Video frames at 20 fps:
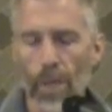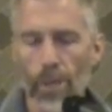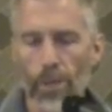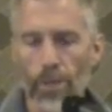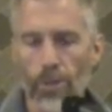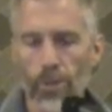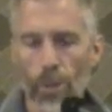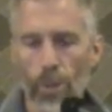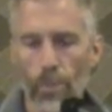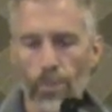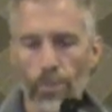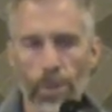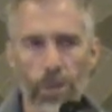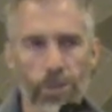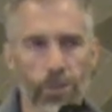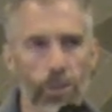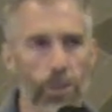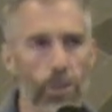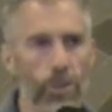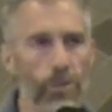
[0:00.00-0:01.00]
So
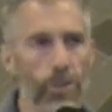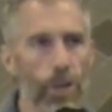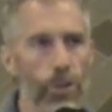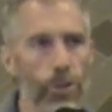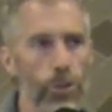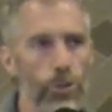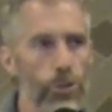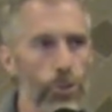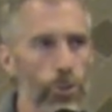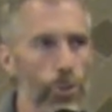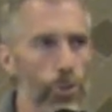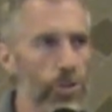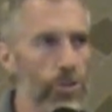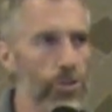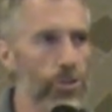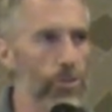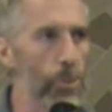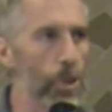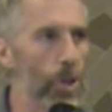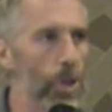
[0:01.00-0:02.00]
basically, you've got two
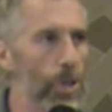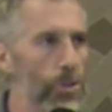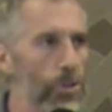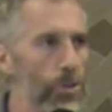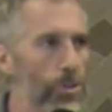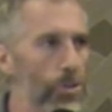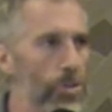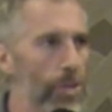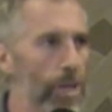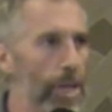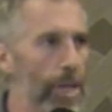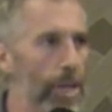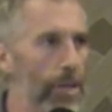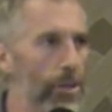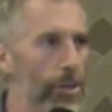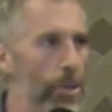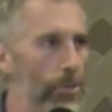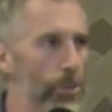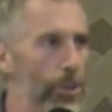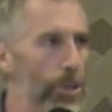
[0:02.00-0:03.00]
sources of particles
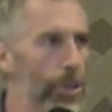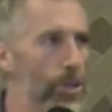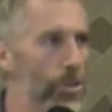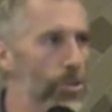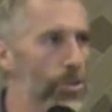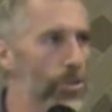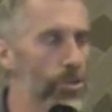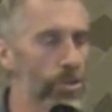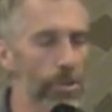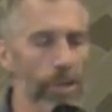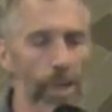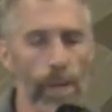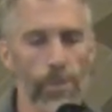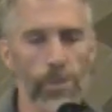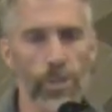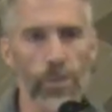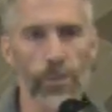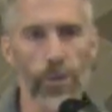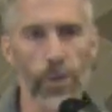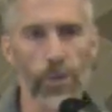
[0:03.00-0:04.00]
and their precursors in the
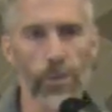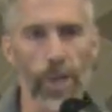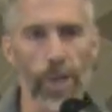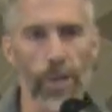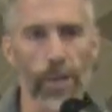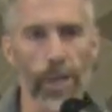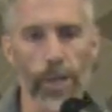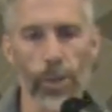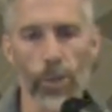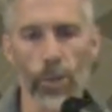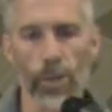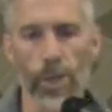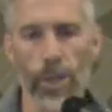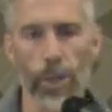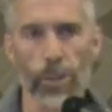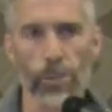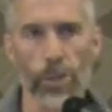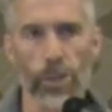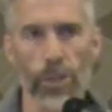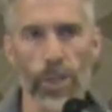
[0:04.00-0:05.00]
atmosphere. You've got natural
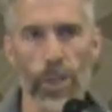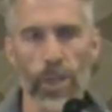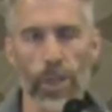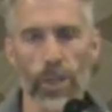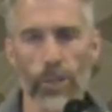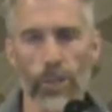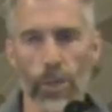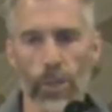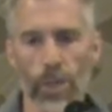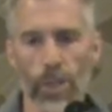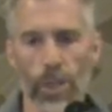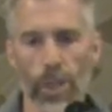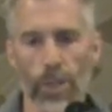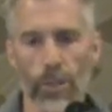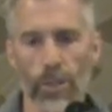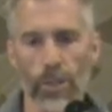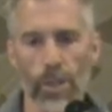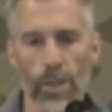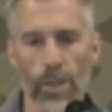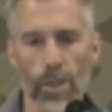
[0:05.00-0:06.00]
and anthropogenic. If you look
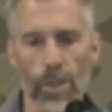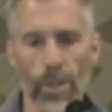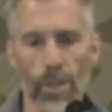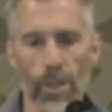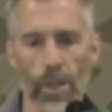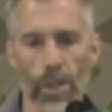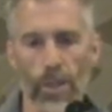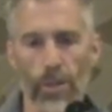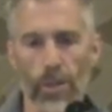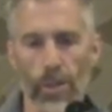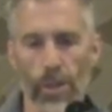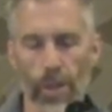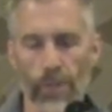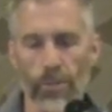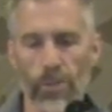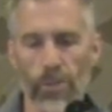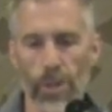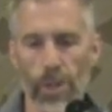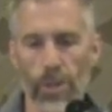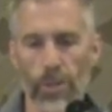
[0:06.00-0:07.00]
on the
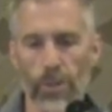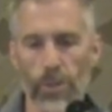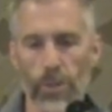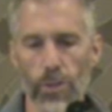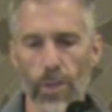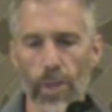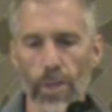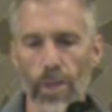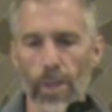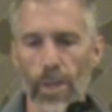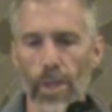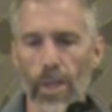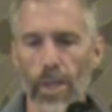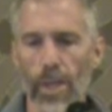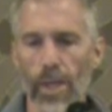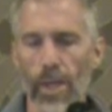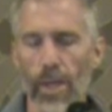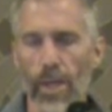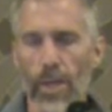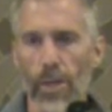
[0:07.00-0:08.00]
left side of the screen,
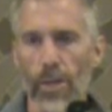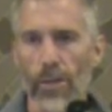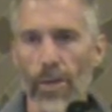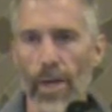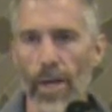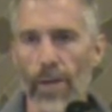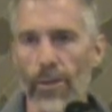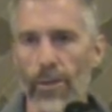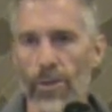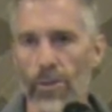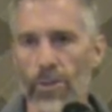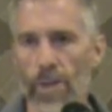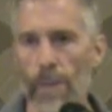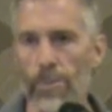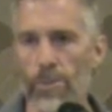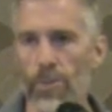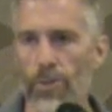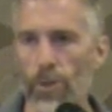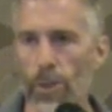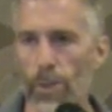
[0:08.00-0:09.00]
there's
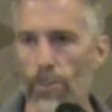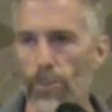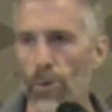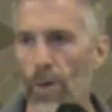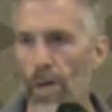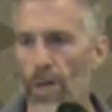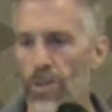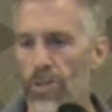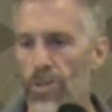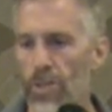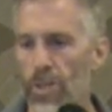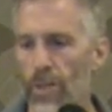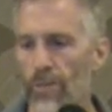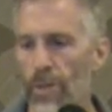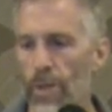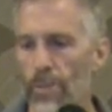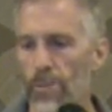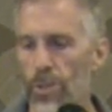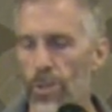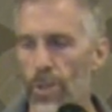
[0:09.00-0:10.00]
atmospheric processing of
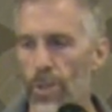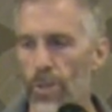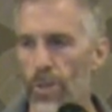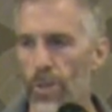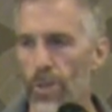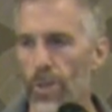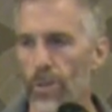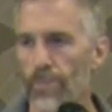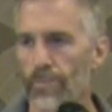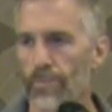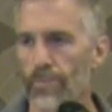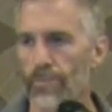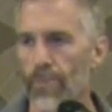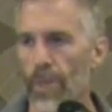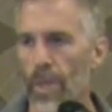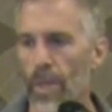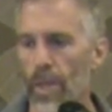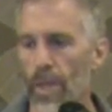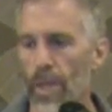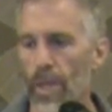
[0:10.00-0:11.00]
that material.
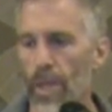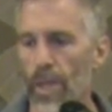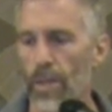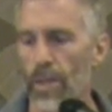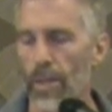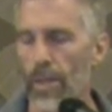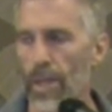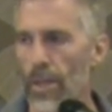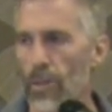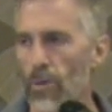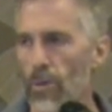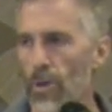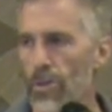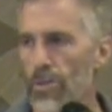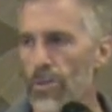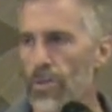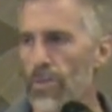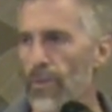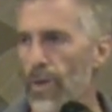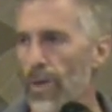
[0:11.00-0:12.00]
And then that
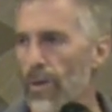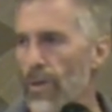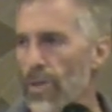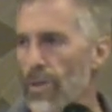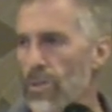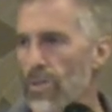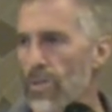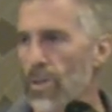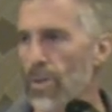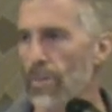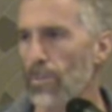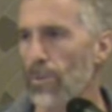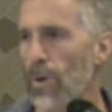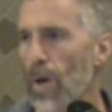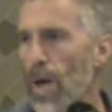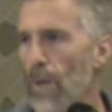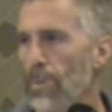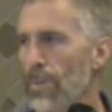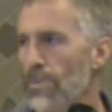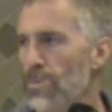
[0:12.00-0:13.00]
causes various
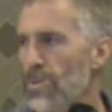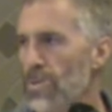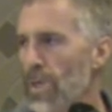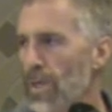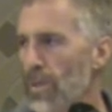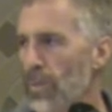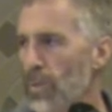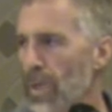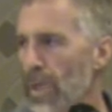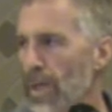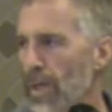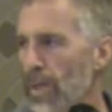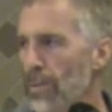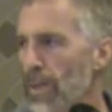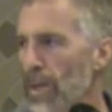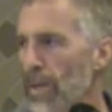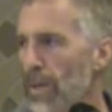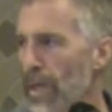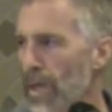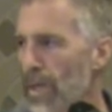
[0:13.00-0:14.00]
problems that we care
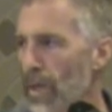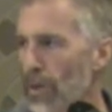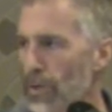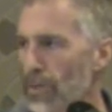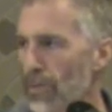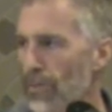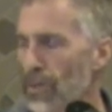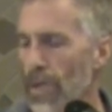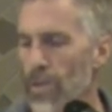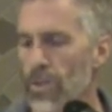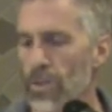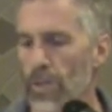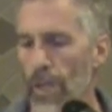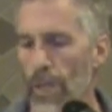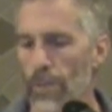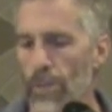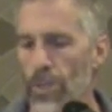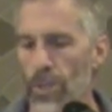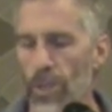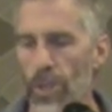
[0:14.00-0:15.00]
about, like health effects,
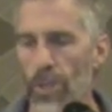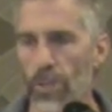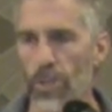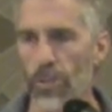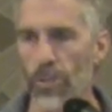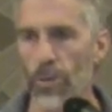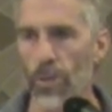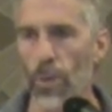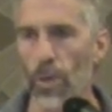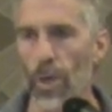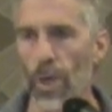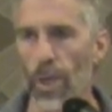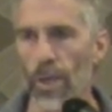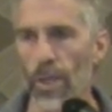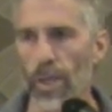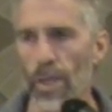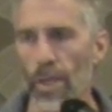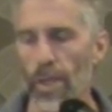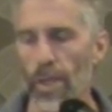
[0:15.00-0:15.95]
climate change, and so on.